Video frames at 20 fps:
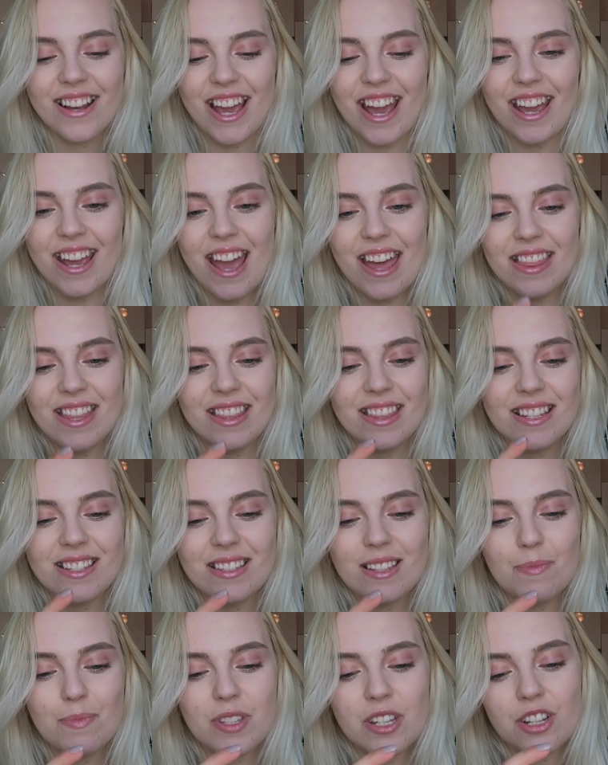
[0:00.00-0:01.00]
Okay, and then
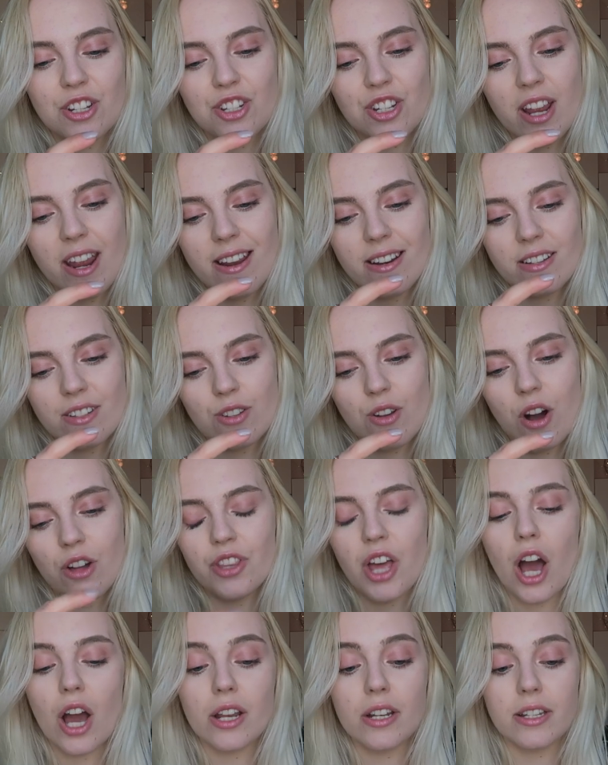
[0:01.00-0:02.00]
this lipstick shade is
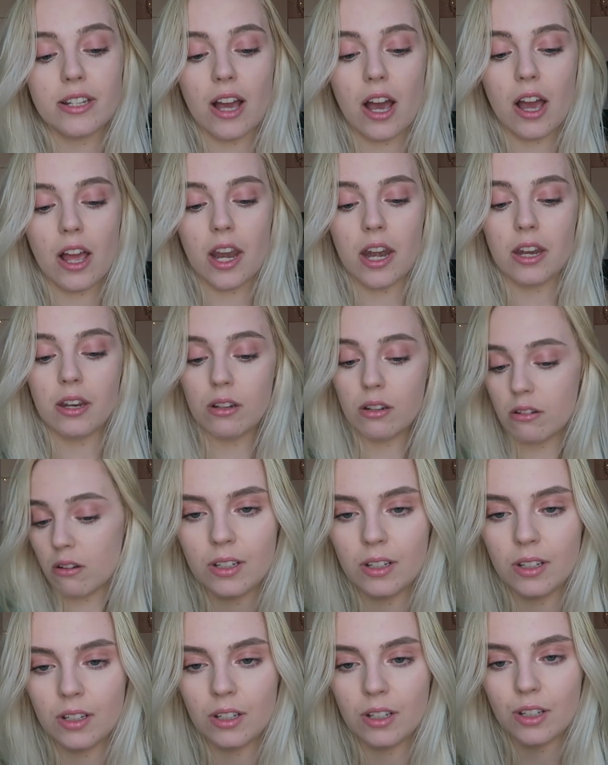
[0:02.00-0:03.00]
called Undone.
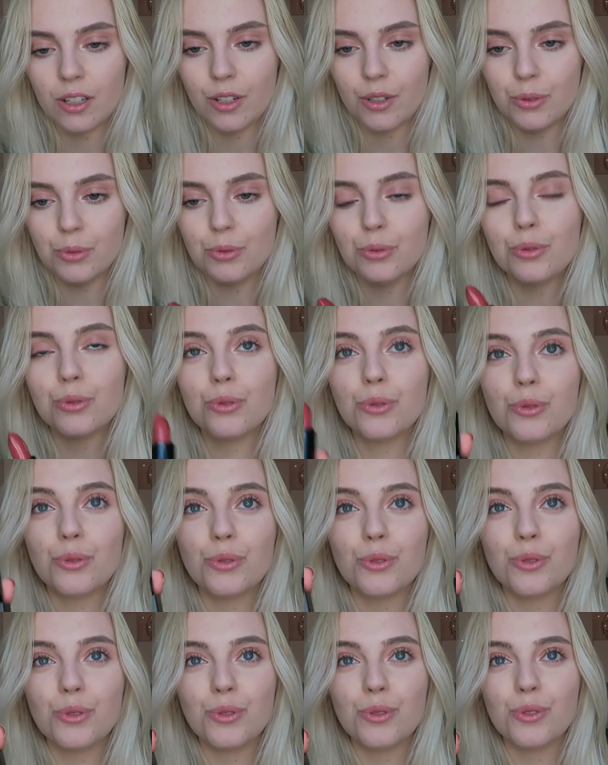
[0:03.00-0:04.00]

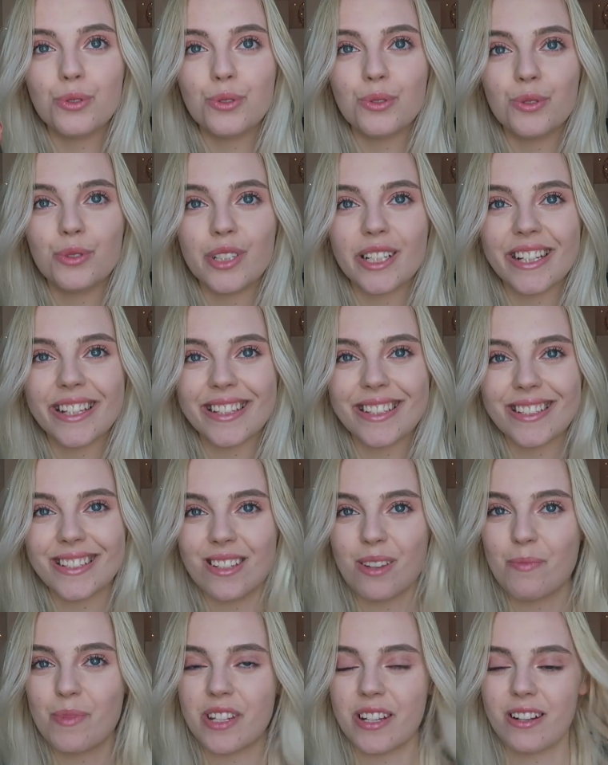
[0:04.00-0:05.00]
Ooh, look at
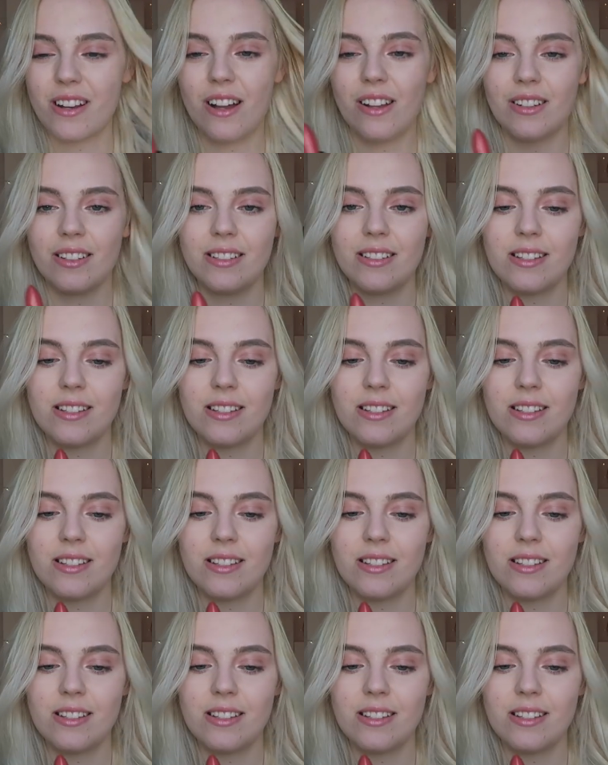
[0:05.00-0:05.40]
this lipstick color.